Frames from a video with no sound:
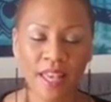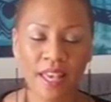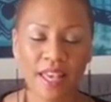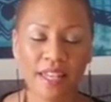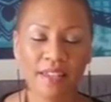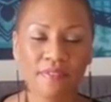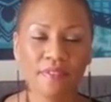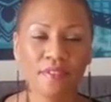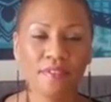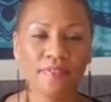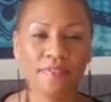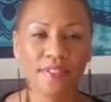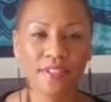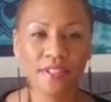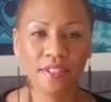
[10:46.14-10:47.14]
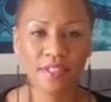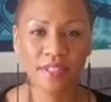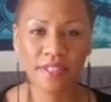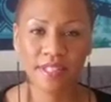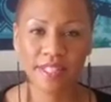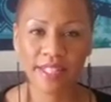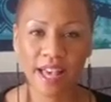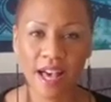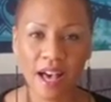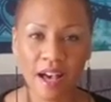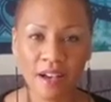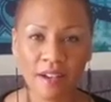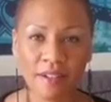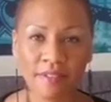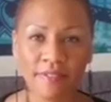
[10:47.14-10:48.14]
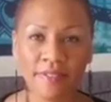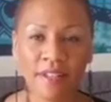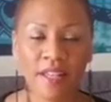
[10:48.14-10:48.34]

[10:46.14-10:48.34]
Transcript: And if you feel yourself,